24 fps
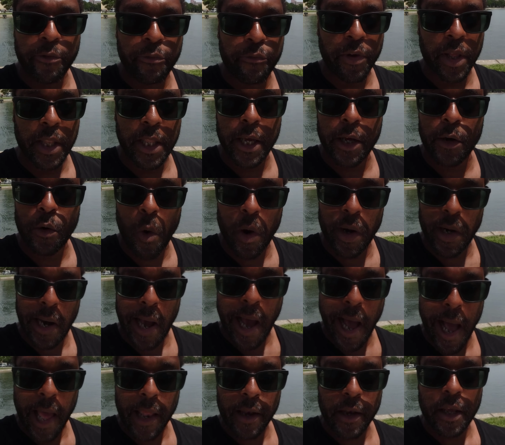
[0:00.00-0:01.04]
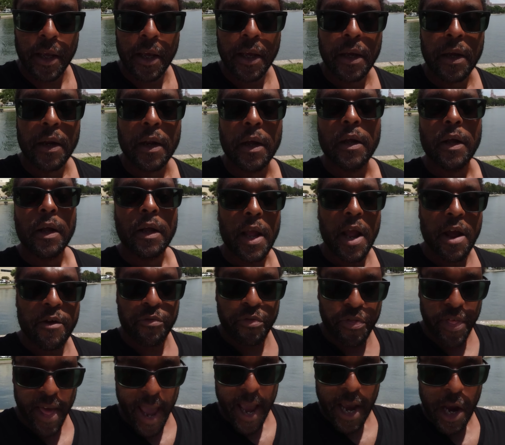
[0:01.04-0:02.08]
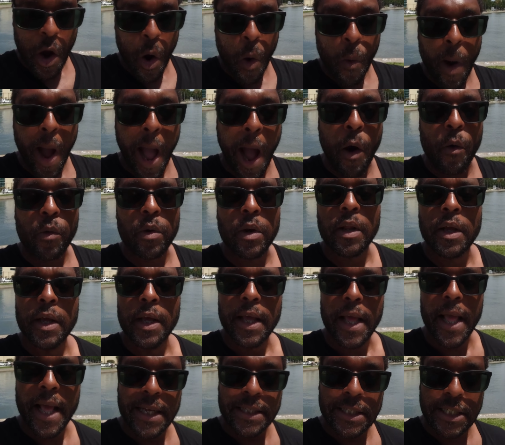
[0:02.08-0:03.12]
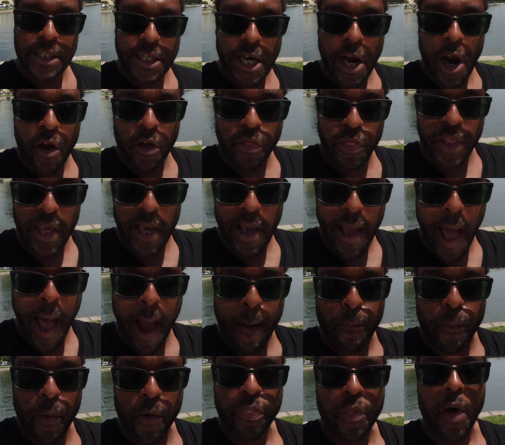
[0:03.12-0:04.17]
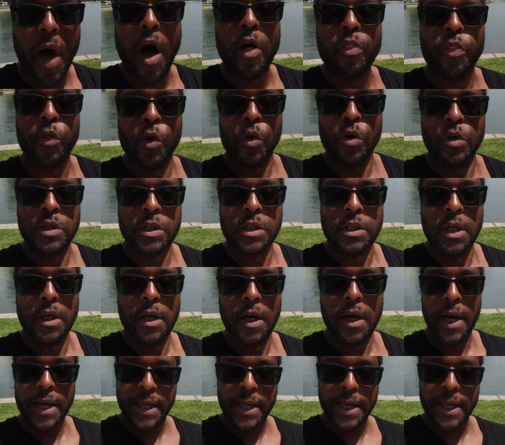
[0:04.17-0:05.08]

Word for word: an affiliate or not. If they go out and share the app with others,